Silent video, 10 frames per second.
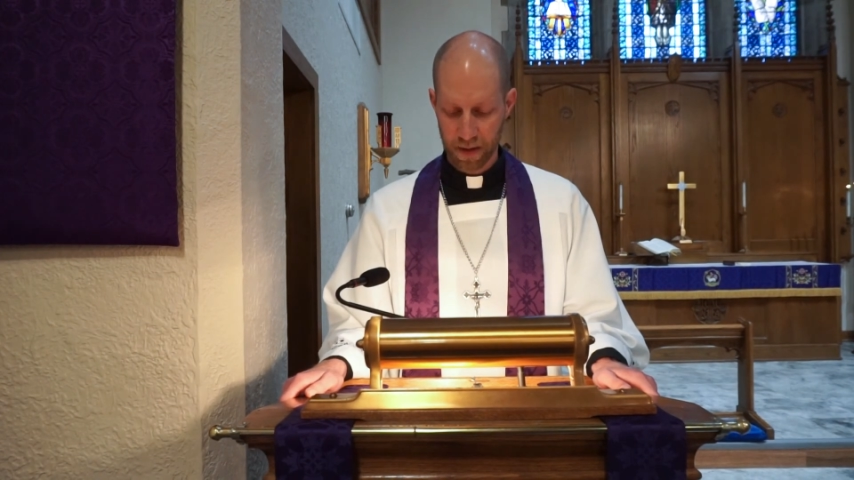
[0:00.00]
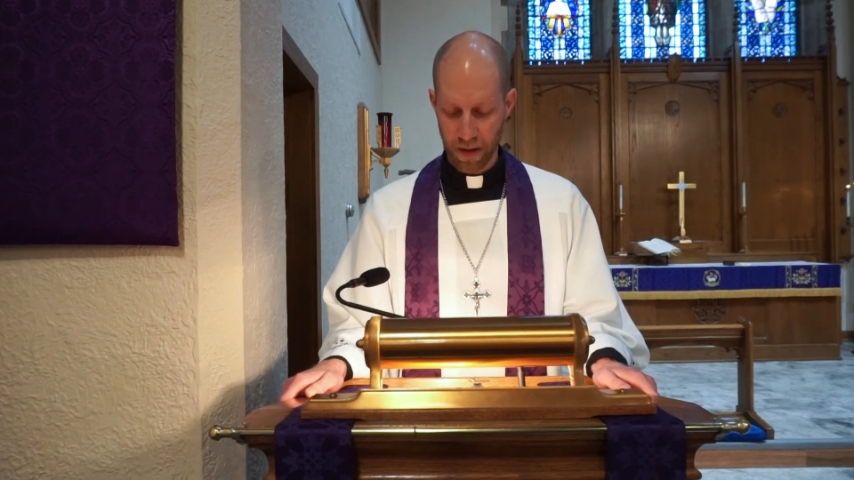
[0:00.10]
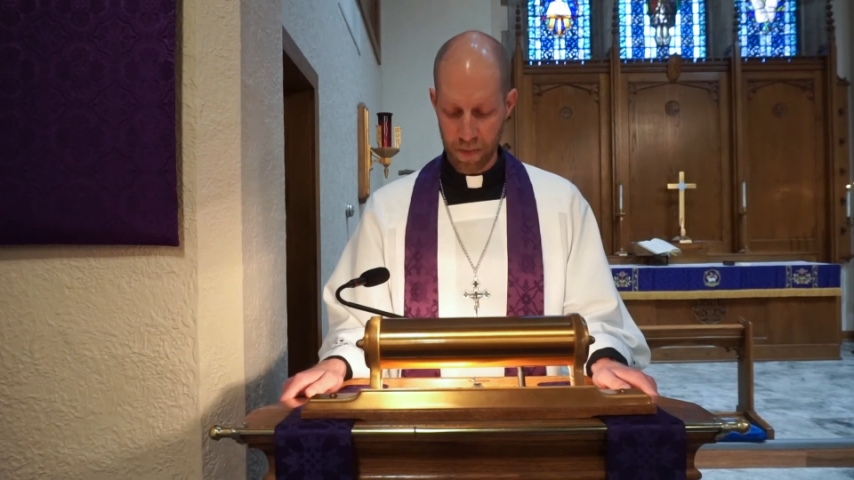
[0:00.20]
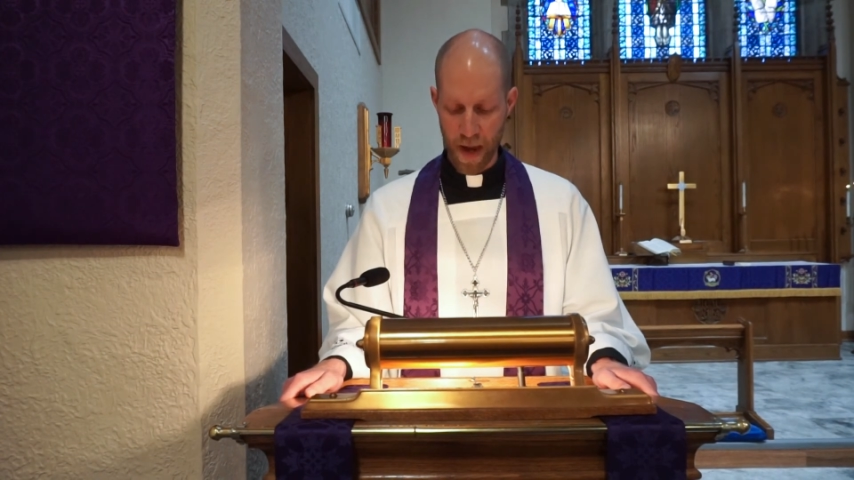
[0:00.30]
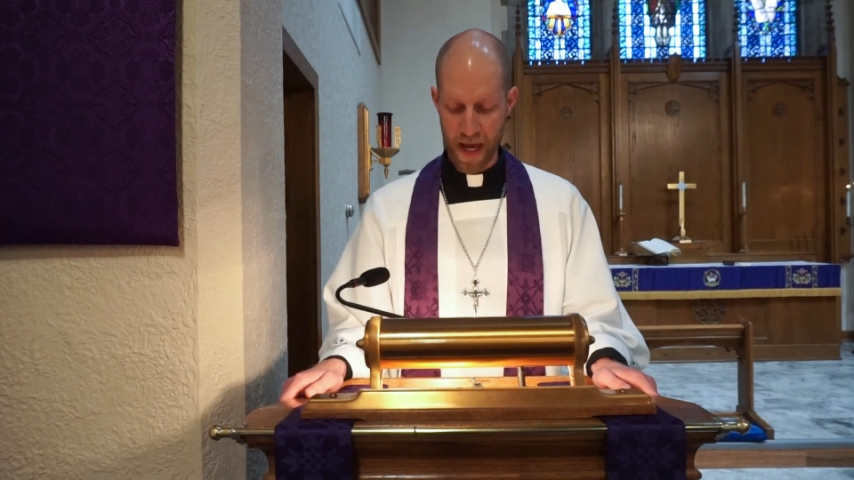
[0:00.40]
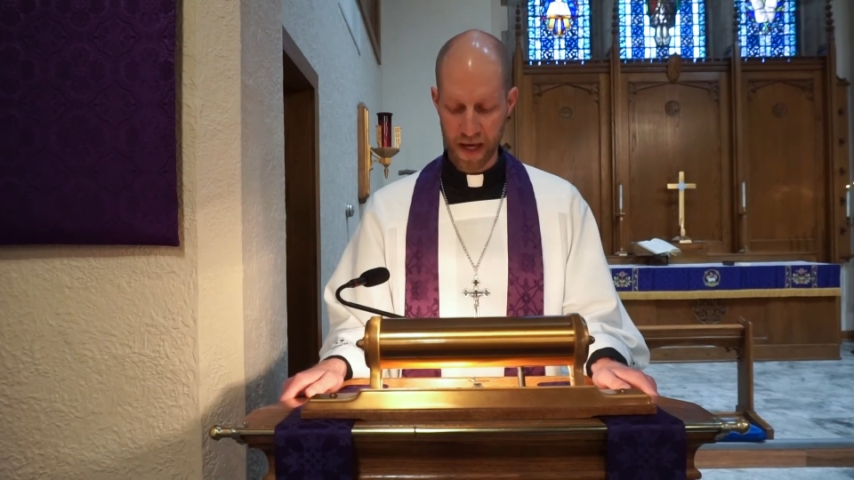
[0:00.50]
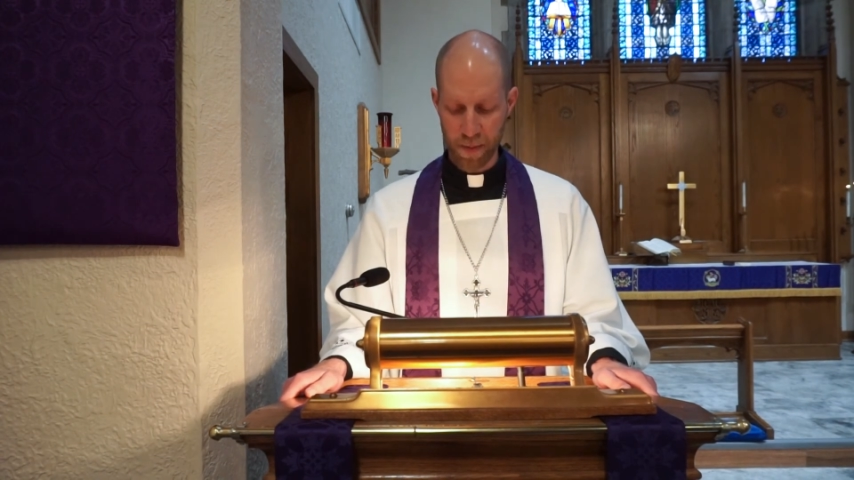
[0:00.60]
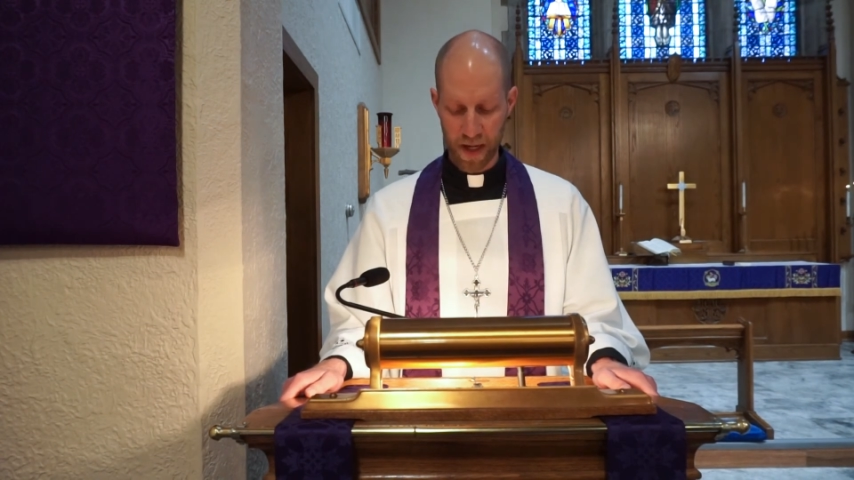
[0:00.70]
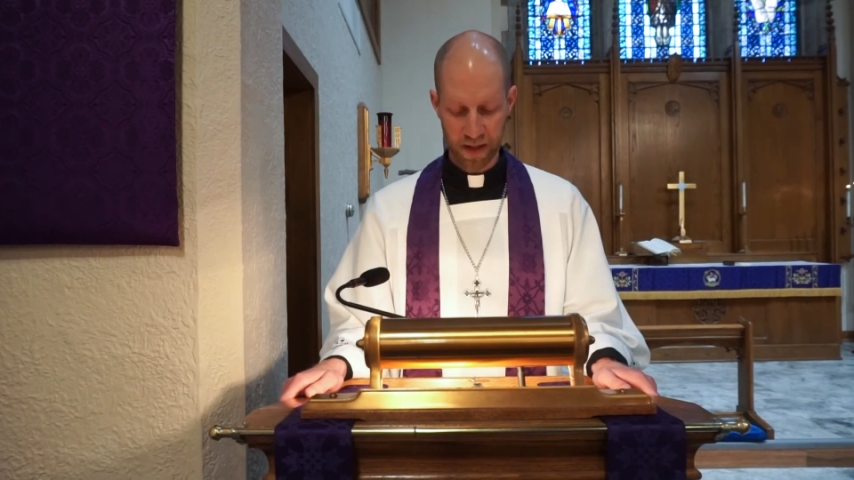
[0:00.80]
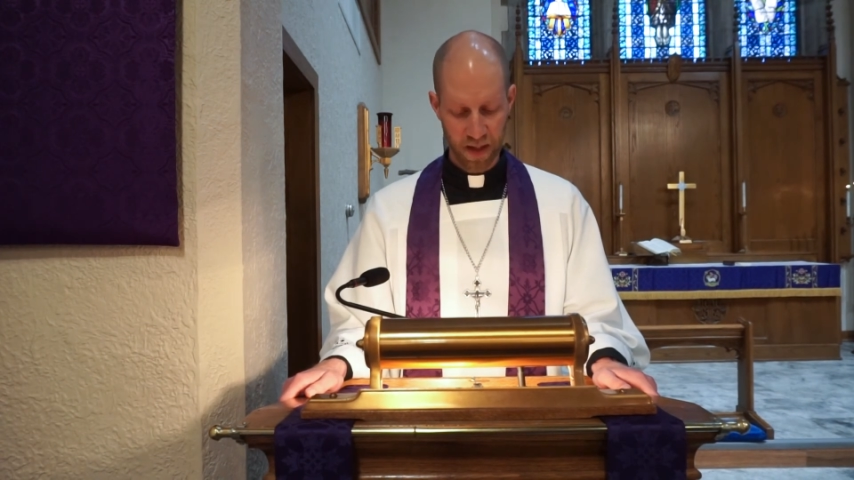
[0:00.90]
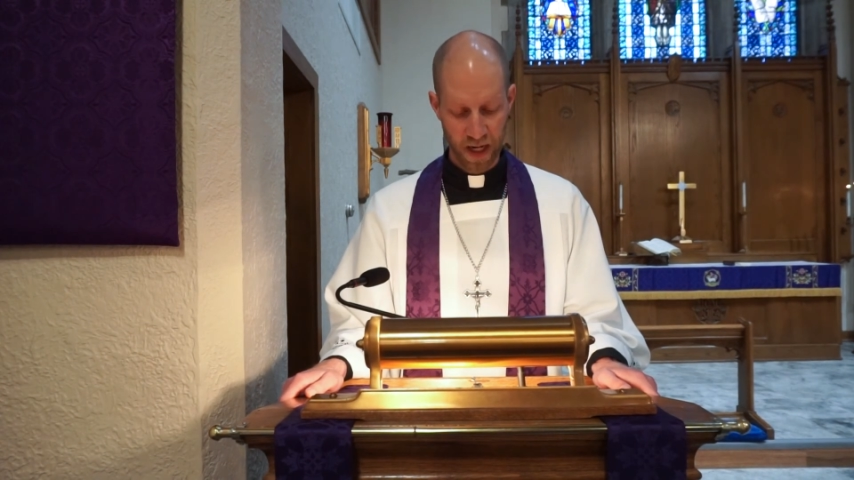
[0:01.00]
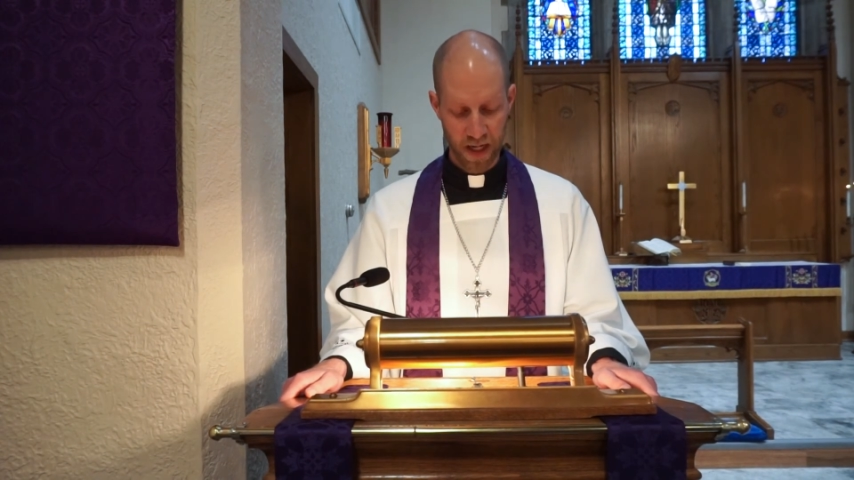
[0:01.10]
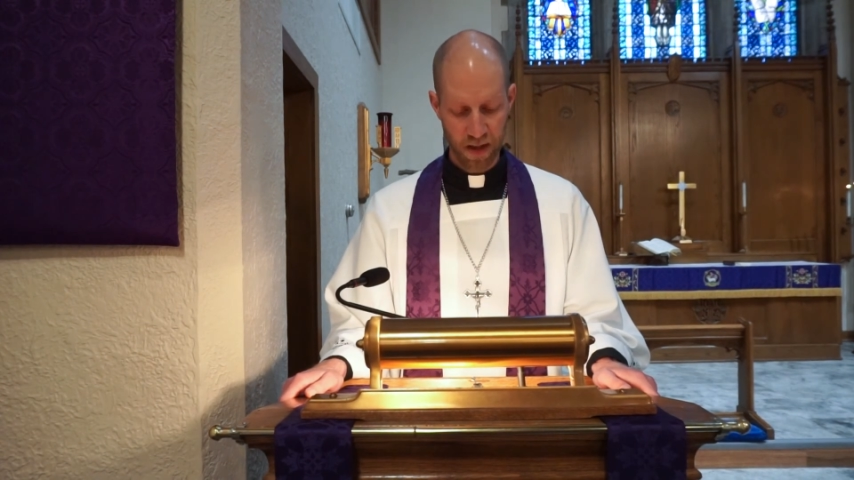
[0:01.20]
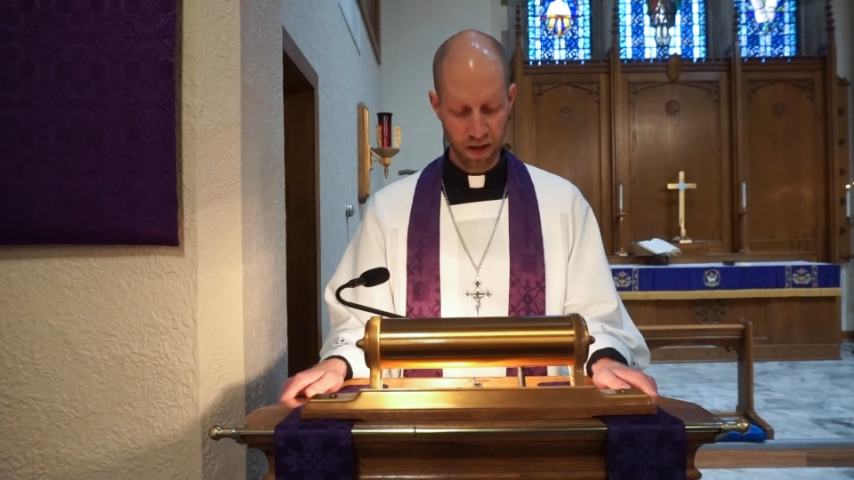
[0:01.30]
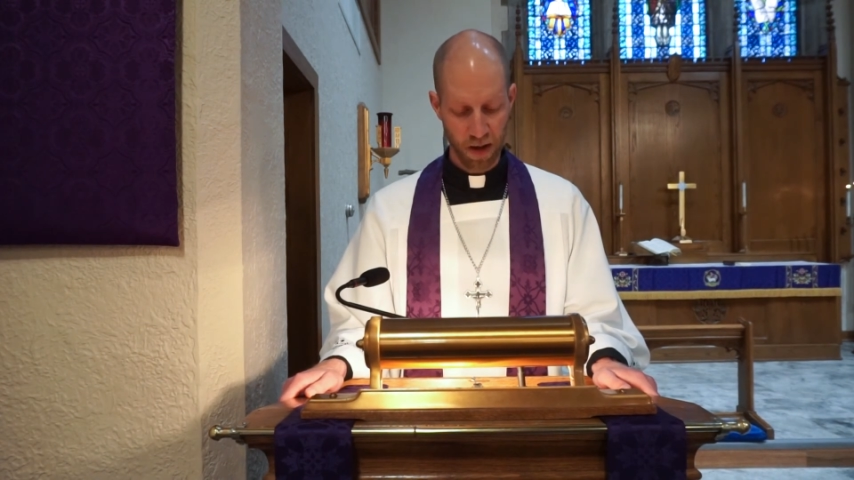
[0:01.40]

and may he maintain the